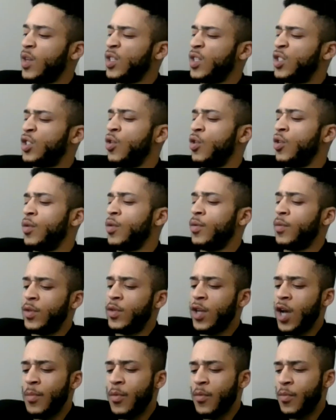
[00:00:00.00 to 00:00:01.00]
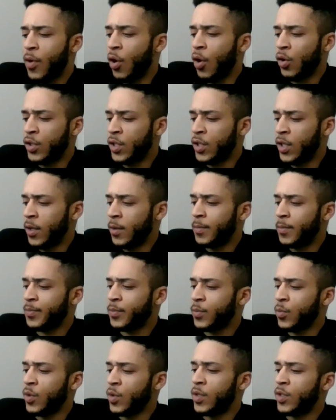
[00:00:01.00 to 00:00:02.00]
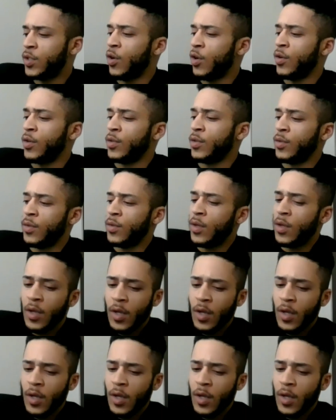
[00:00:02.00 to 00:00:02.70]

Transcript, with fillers: a certain type of person with certain